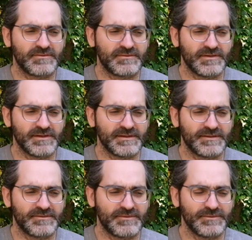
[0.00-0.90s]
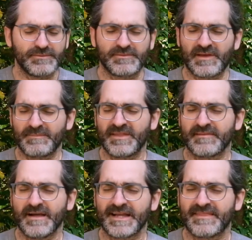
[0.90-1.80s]
to do
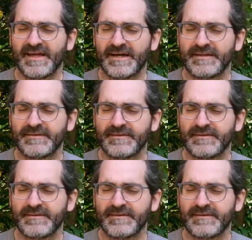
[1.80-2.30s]
something like that